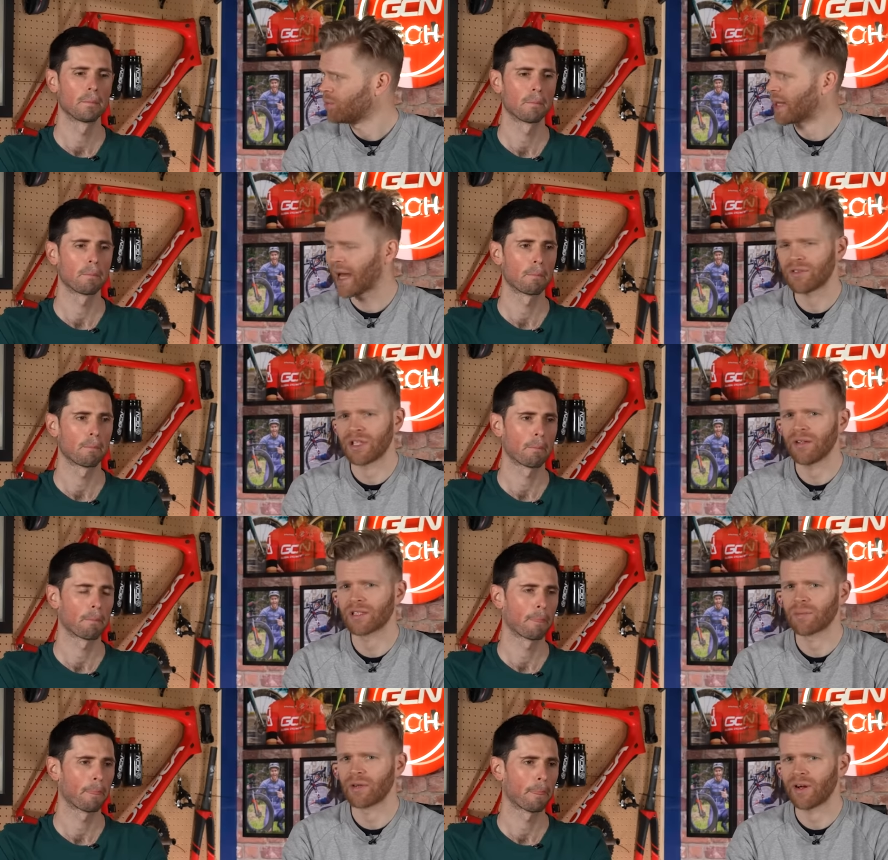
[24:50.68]
Speaker 1: But you have to
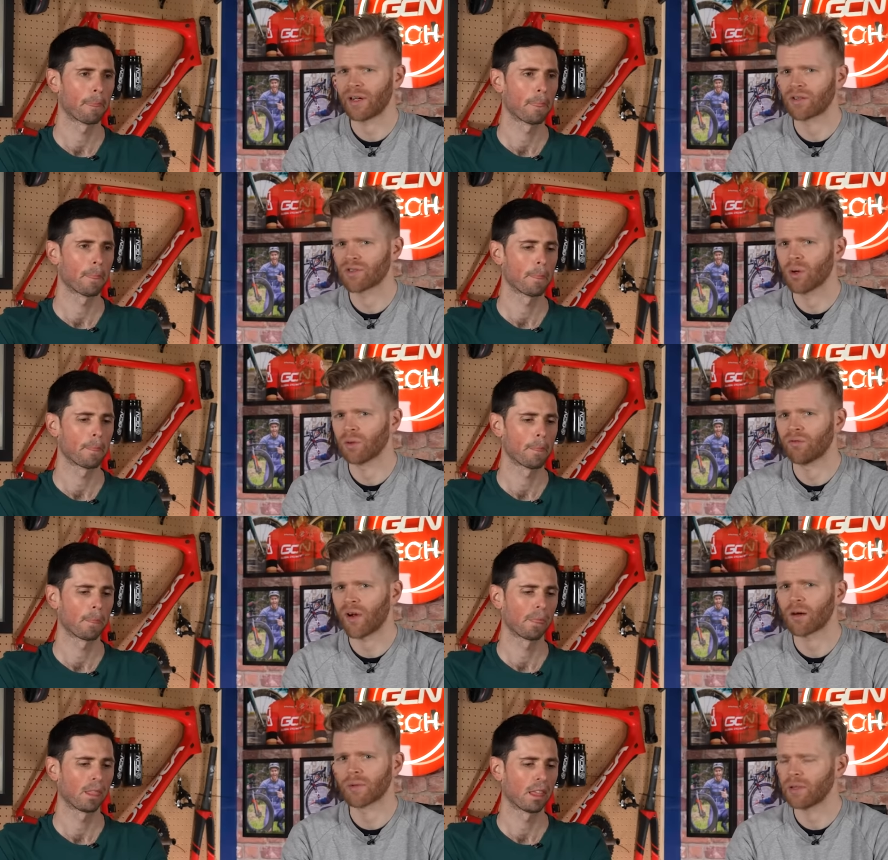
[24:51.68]
use them in a very controlled
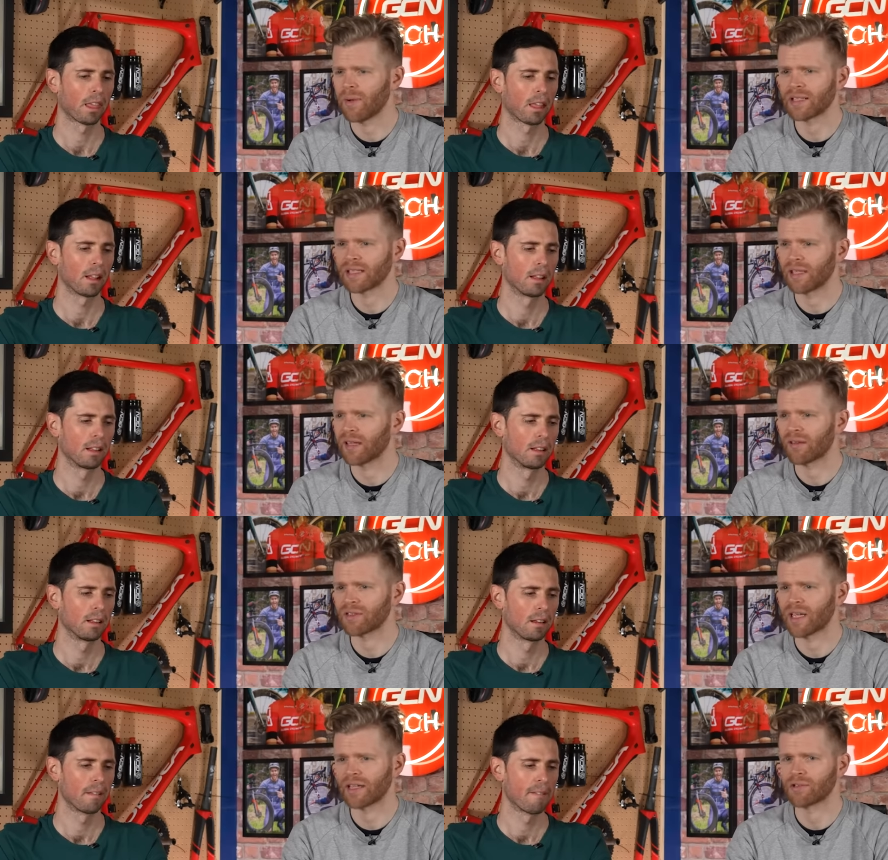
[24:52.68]
environment. You're basically going to
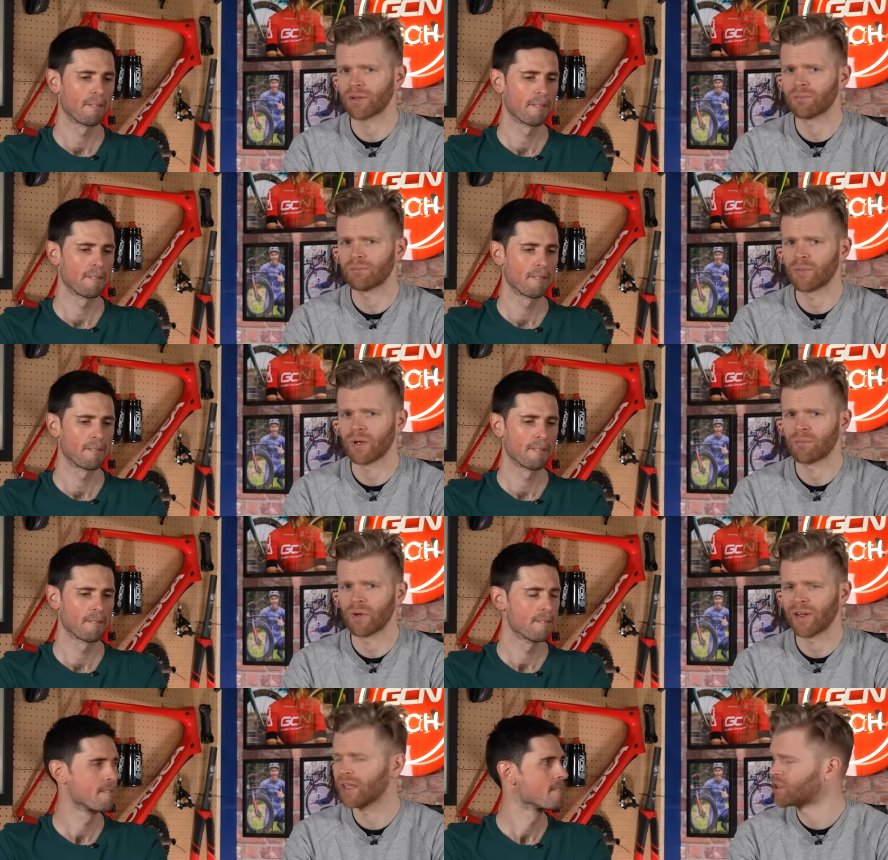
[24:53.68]
have to take it to a
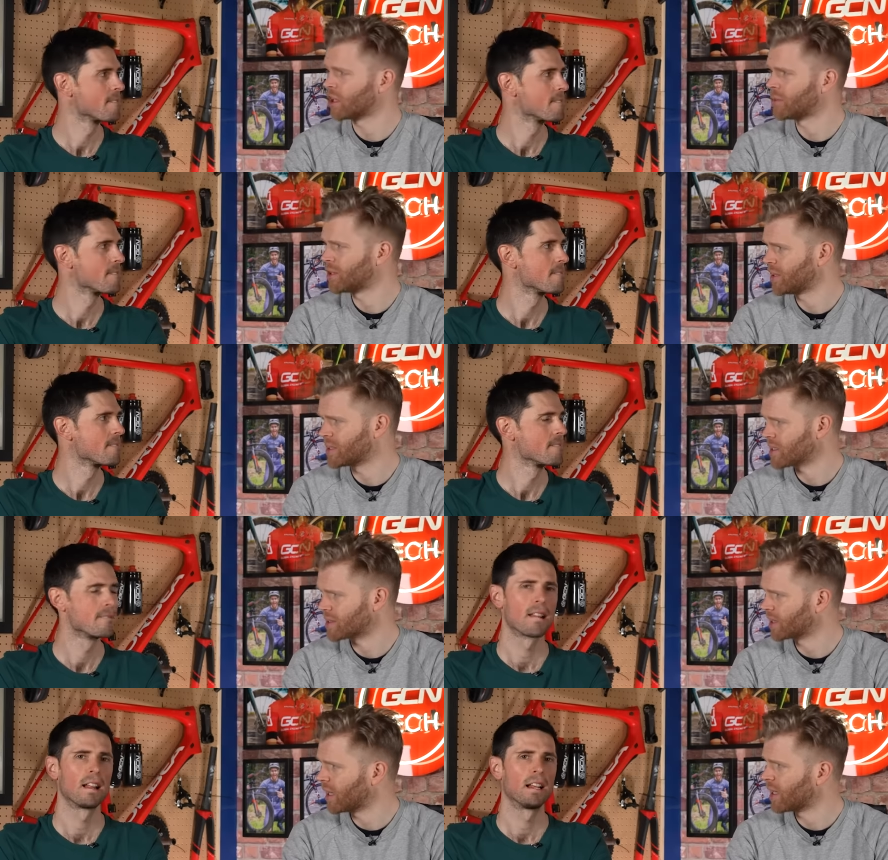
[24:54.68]
velodrome and do your
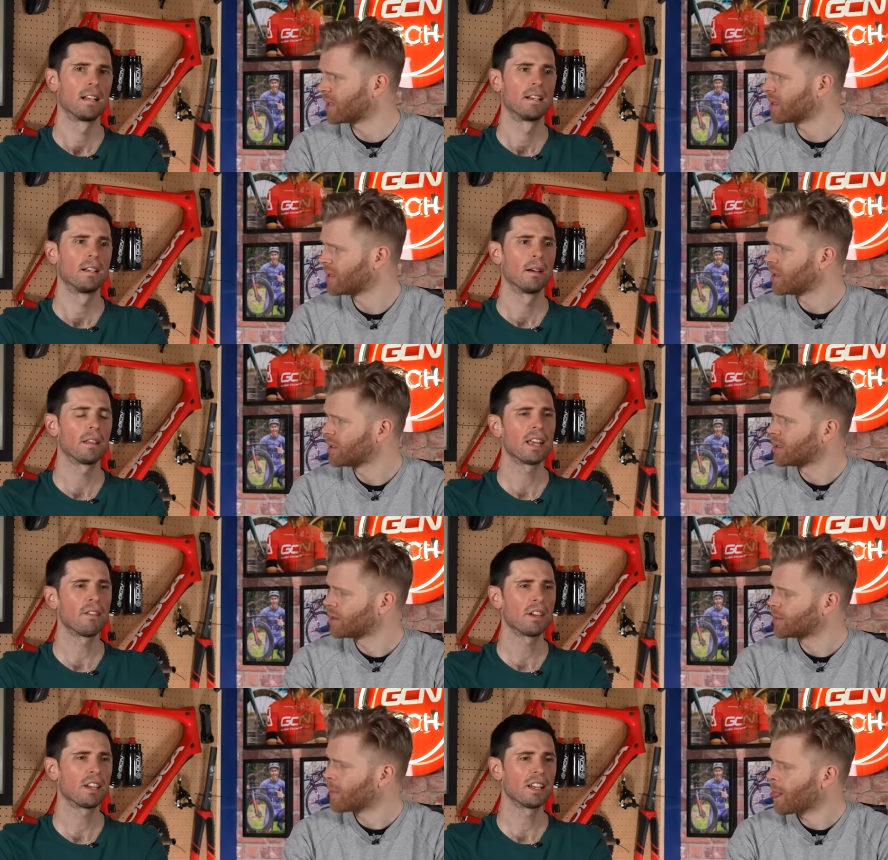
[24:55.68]
testing there.
Speaker 2: I
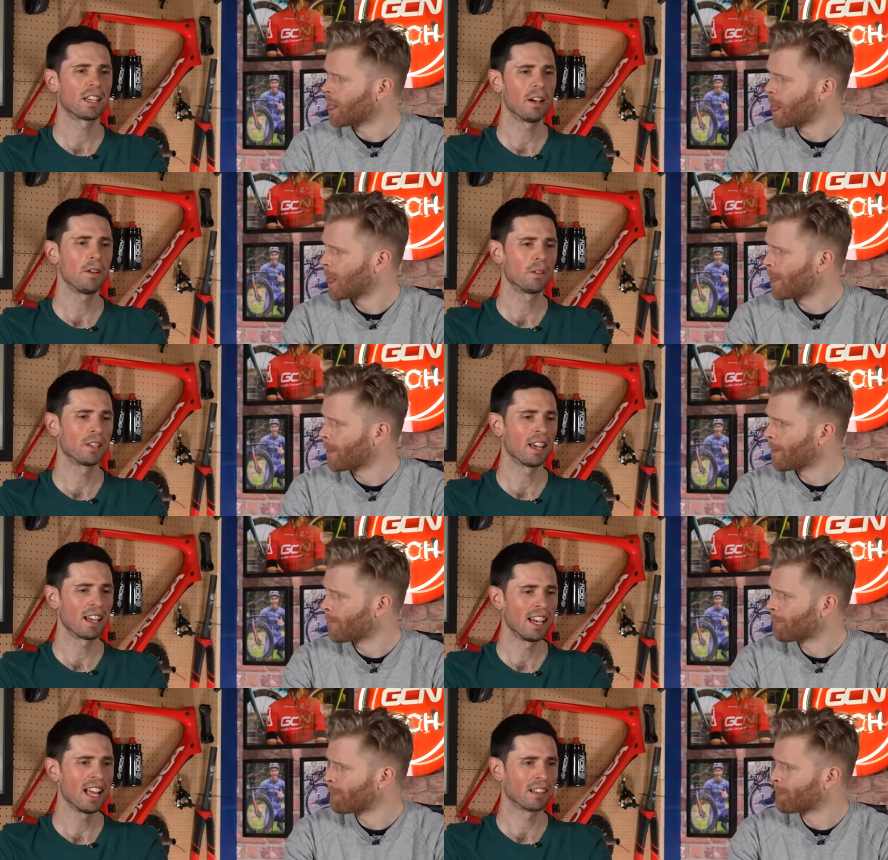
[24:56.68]
think if you're going to go to
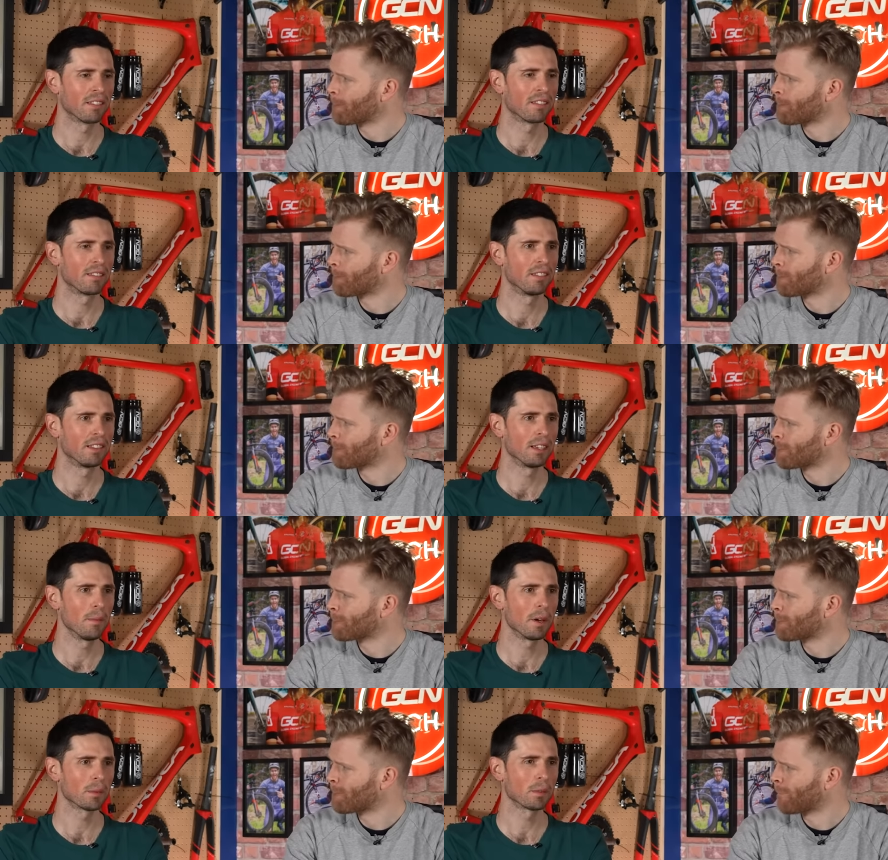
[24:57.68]
that length,
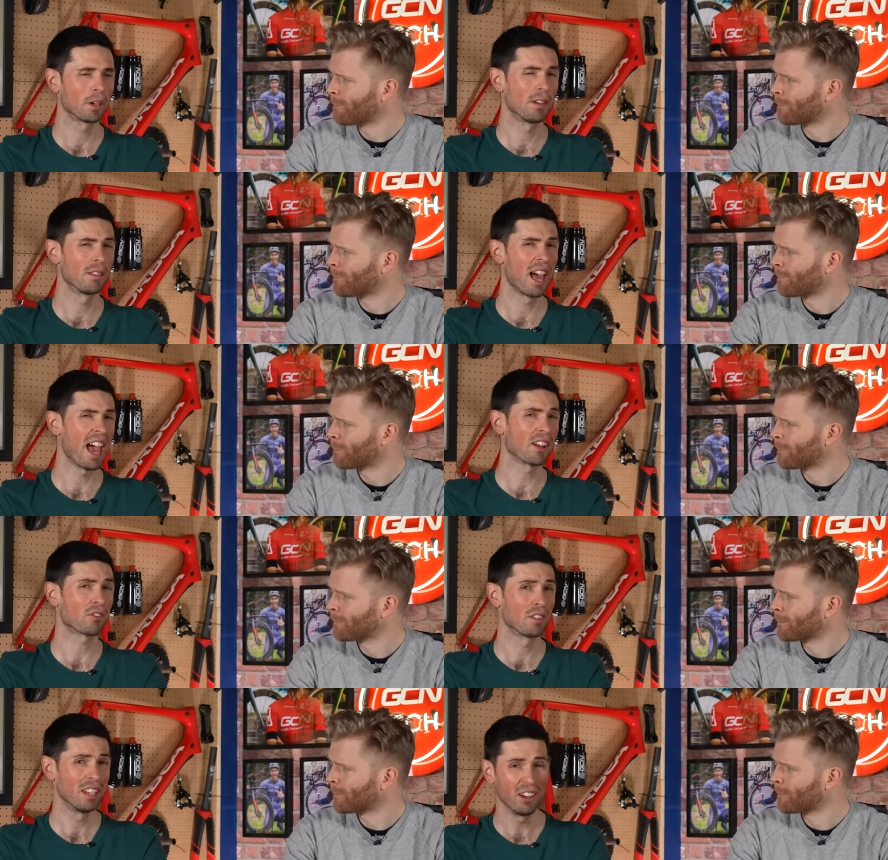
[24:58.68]
you might as well go the
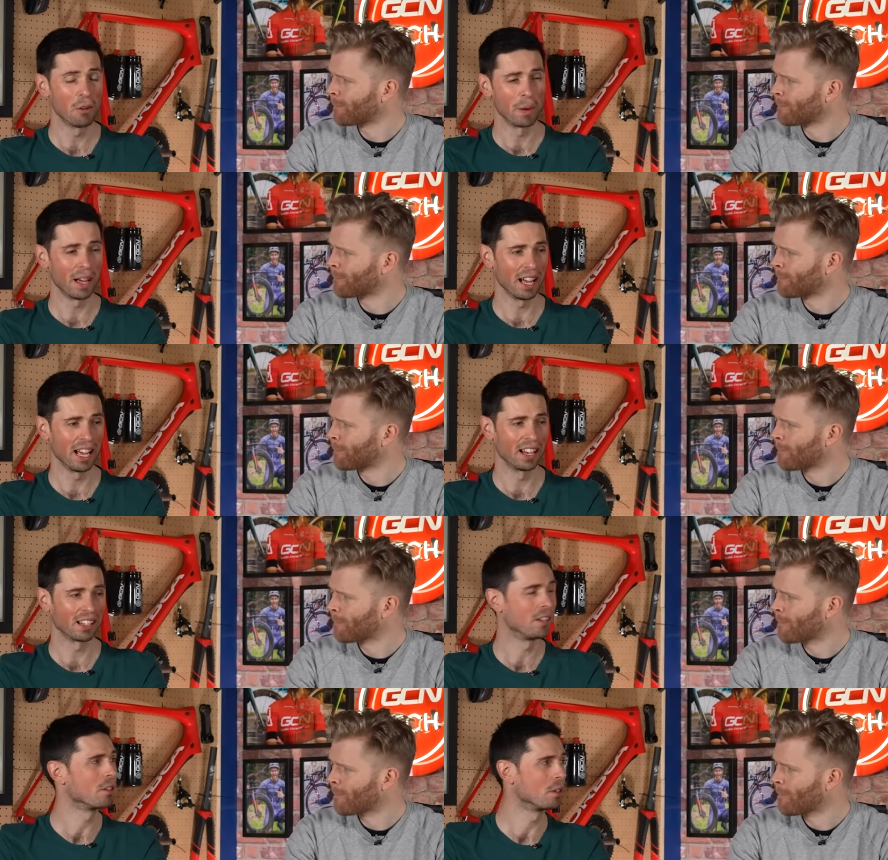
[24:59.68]
extra little bit
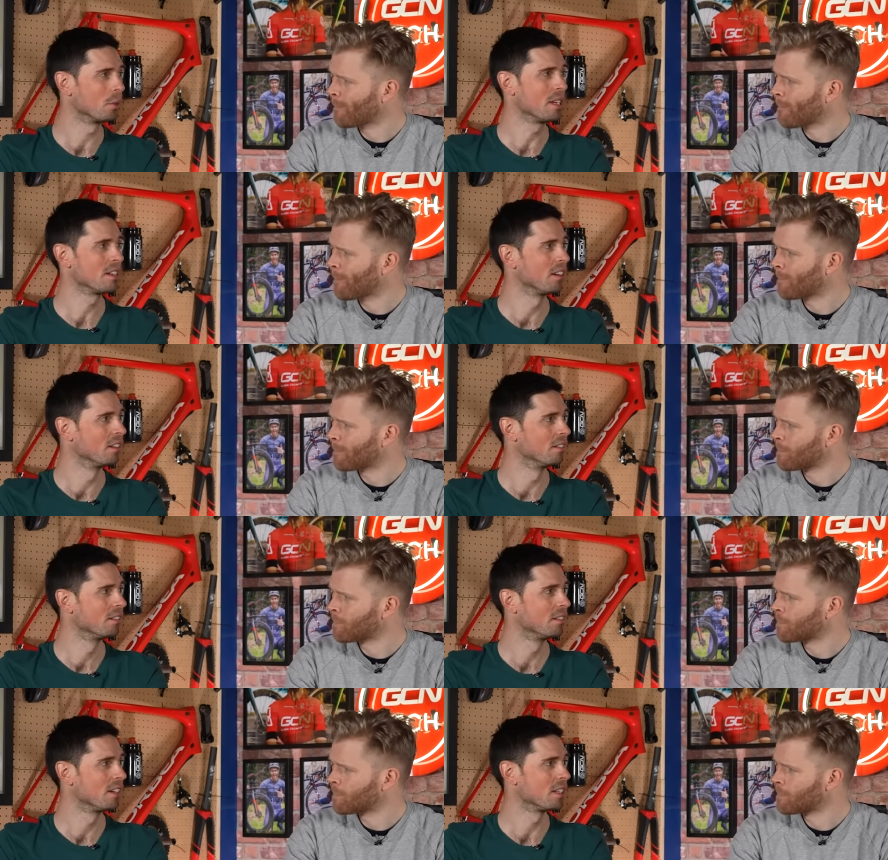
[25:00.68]
and go to a wind
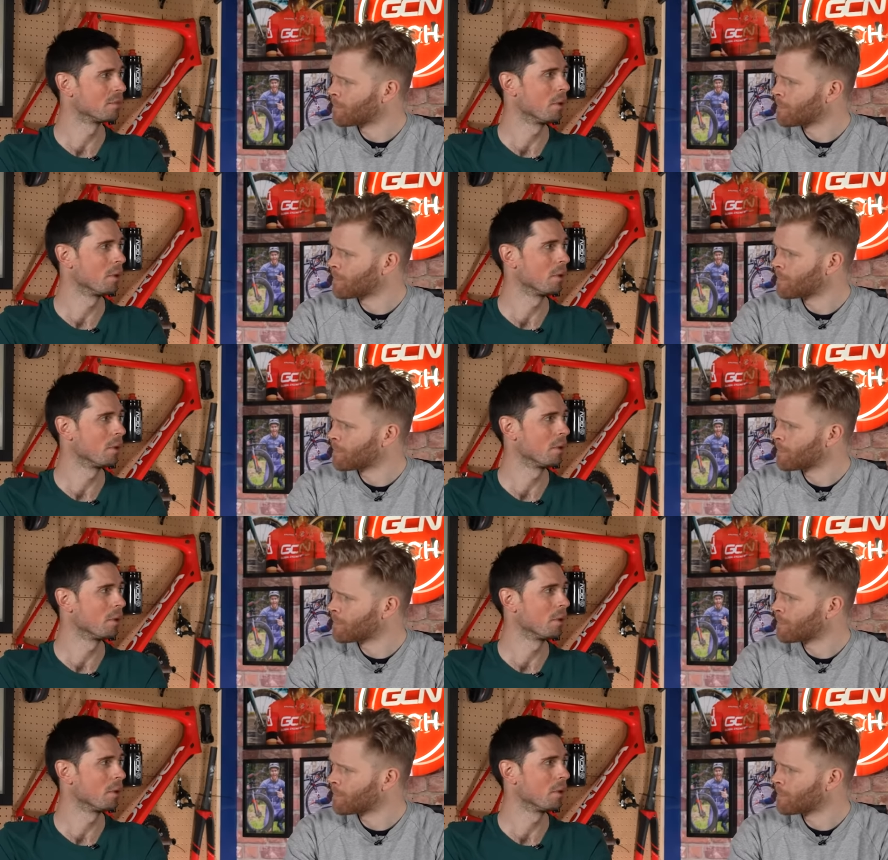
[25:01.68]
tunnel, is